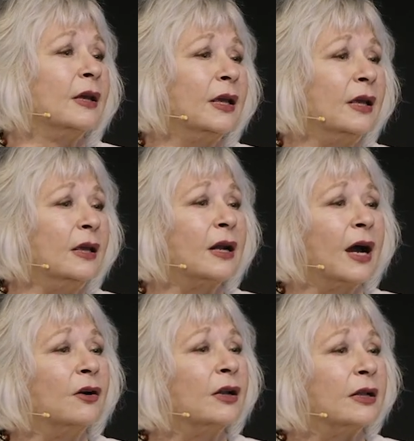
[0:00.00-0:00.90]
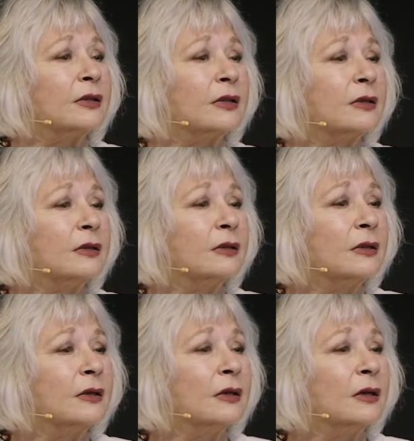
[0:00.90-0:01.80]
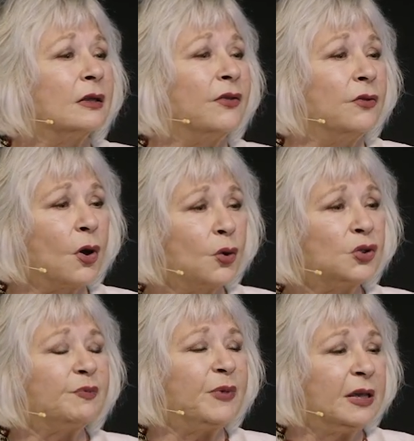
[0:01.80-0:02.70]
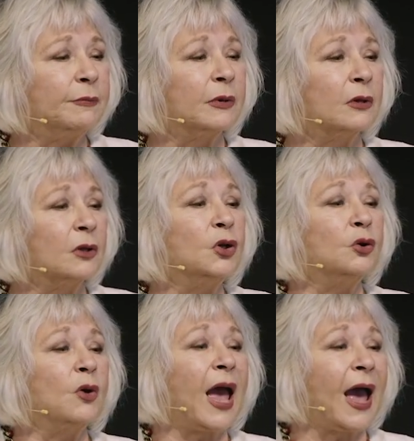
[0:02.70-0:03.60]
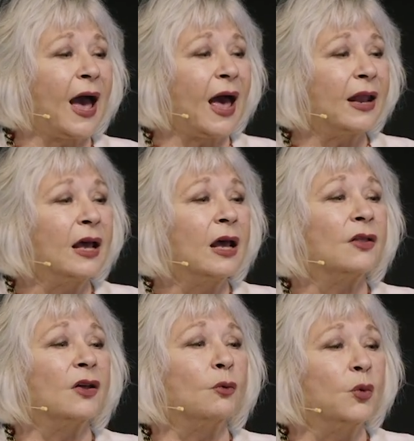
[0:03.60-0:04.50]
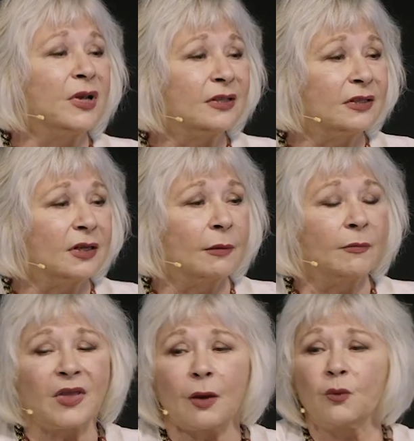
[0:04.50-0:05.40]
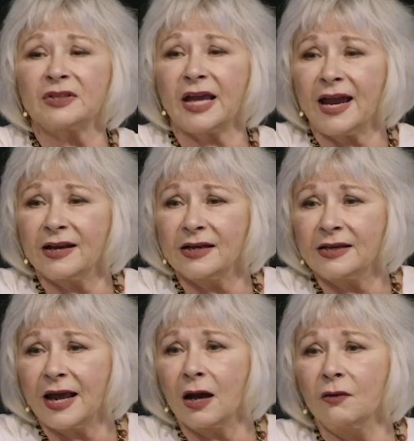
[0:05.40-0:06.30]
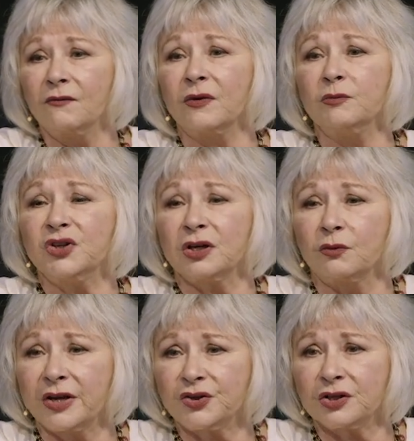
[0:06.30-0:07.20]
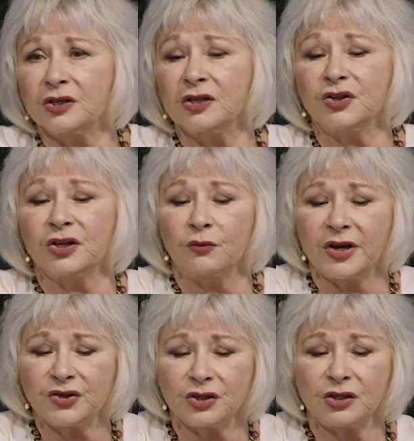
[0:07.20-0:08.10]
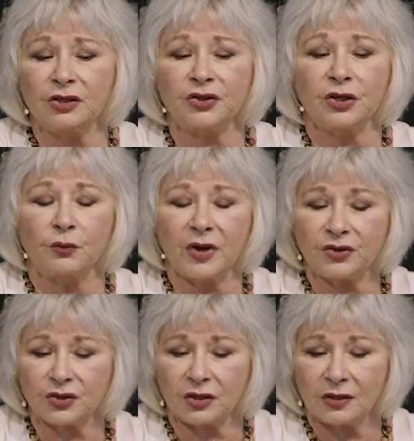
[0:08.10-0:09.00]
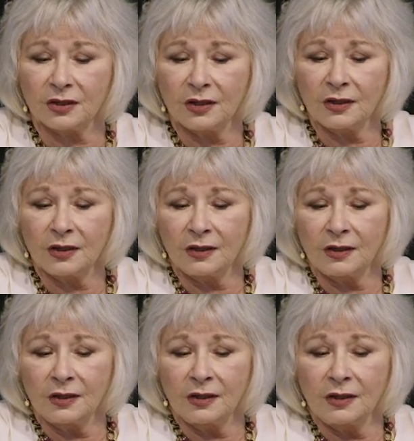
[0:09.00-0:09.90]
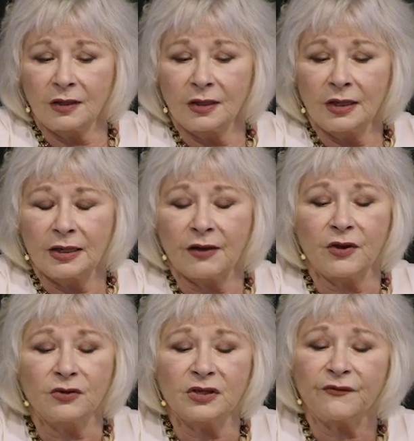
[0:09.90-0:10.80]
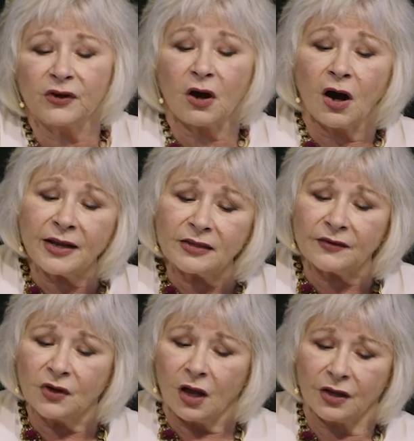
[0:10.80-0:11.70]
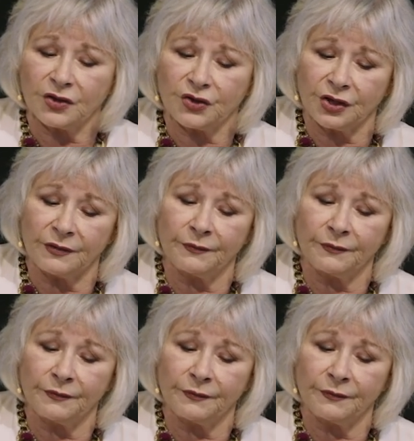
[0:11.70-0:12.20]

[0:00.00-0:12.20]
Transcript: in Ireland. Those people who had the wisdom that was handed down from generation to generation to generation. Now, there are different kinds of knowledge.